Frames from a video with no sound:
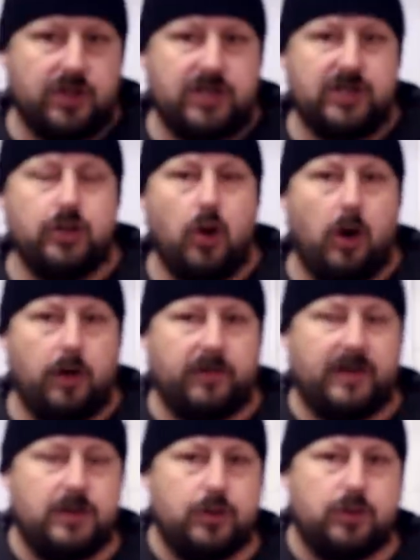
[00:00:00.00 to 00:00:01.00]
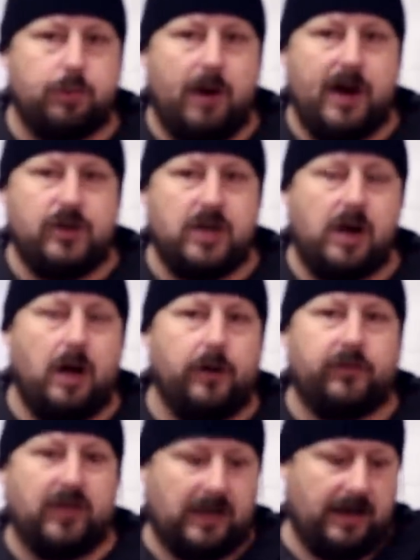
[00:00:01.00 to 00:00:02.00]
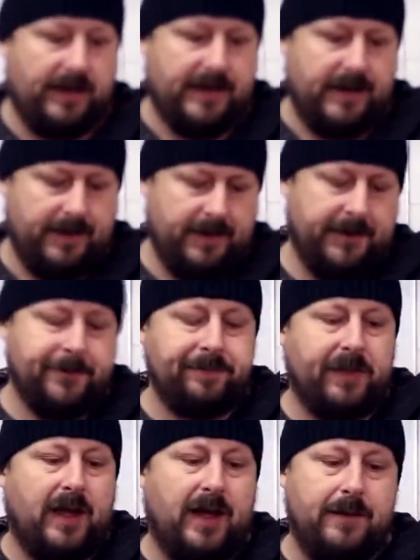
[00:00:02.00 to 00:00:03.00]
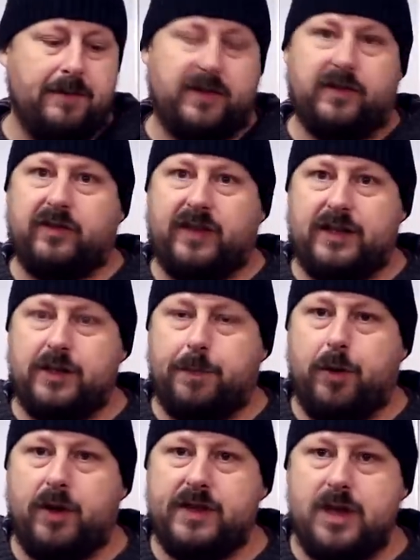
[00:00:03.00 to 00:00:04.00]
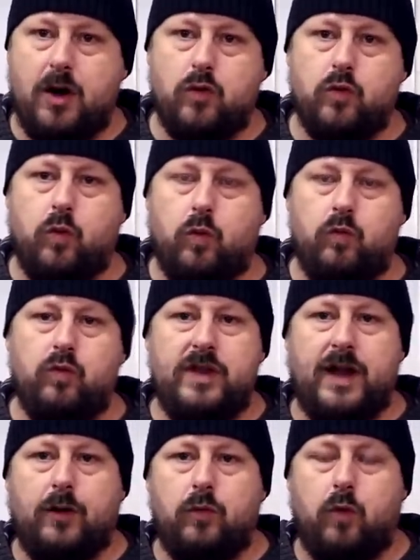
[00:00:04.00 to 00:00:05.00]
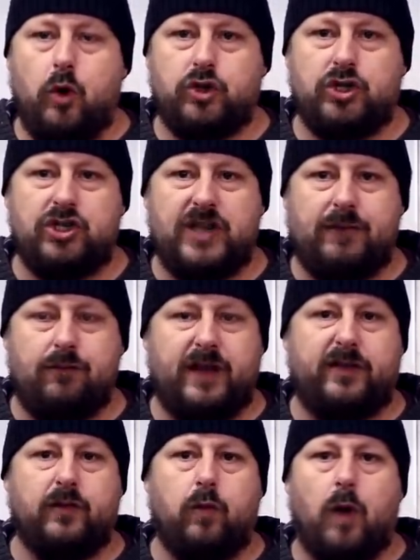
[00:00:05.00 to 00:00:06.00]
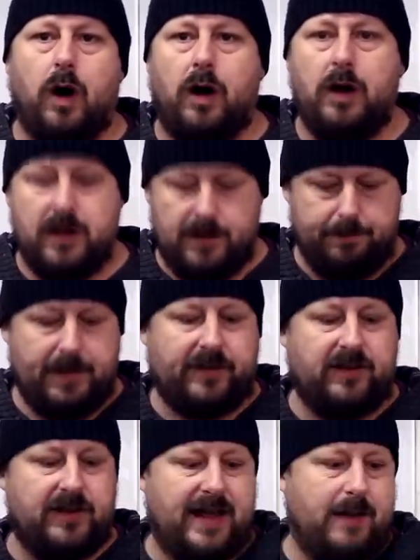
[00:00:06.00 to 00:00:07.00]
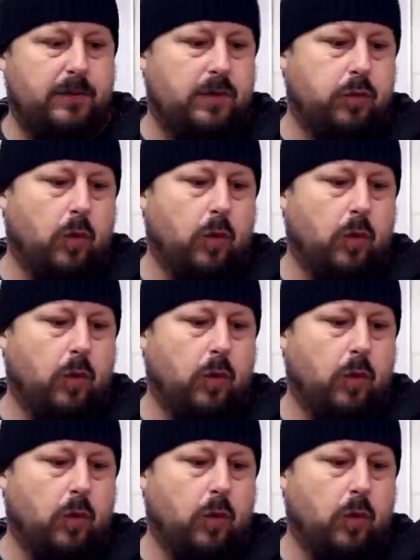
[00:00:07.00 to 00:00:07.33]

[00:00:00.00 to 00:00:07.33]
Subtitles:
This is not something you spray on your glass to clean it. This is something you put in the old, you know, washer jet reservoir, mix it down with